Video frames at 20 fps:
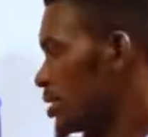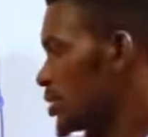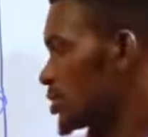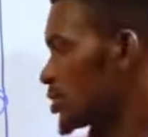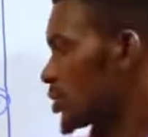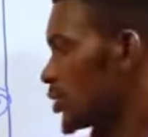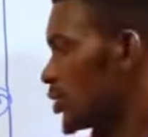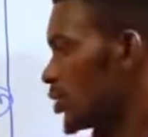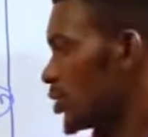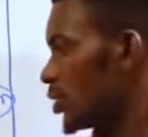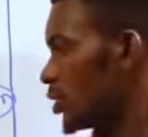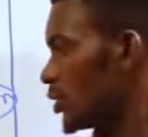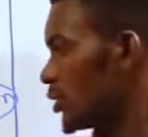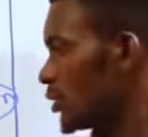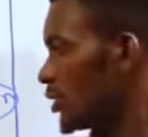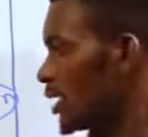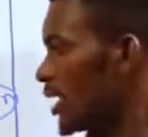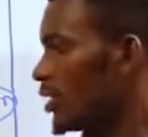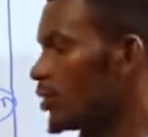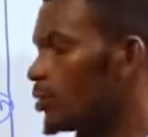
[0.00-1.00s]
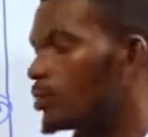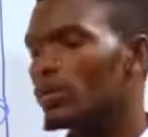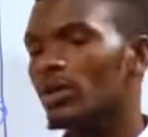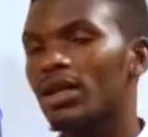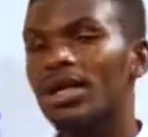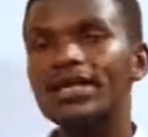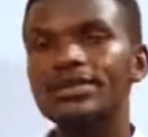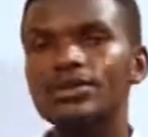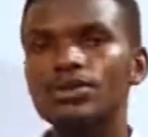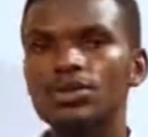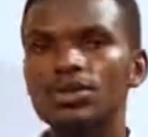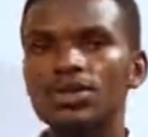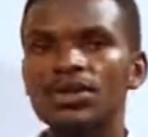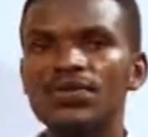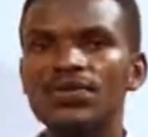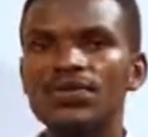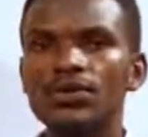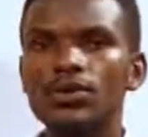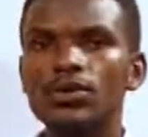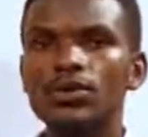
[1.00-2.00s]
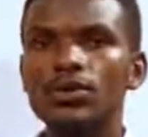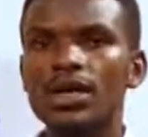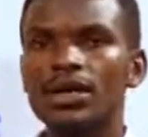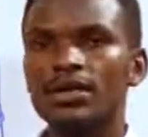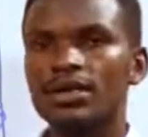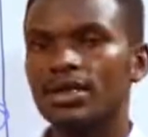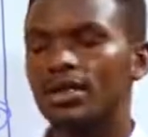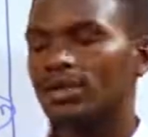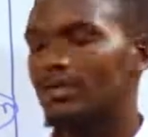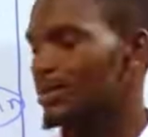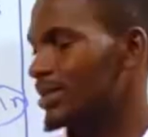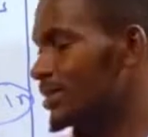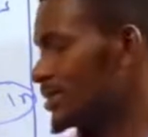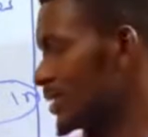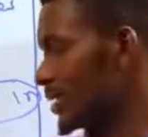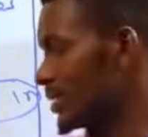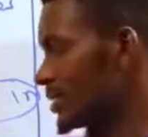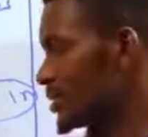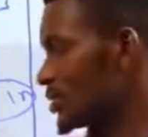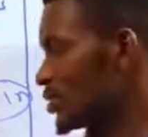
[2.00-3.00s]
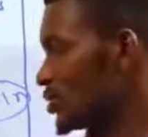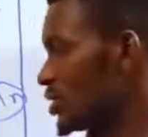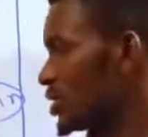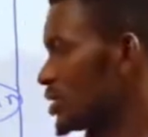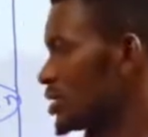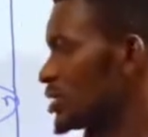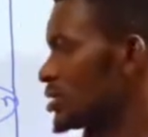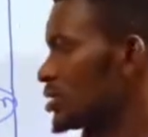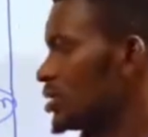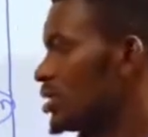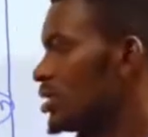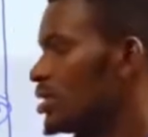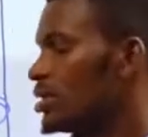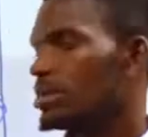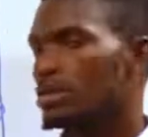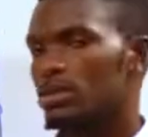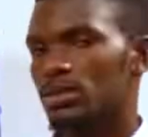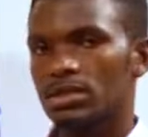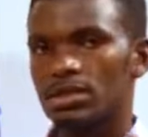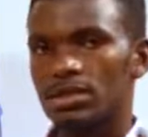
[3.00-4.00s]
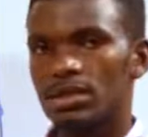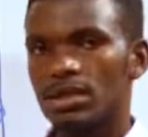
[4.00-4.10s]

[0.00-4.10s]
So I would like to give you an exercise which is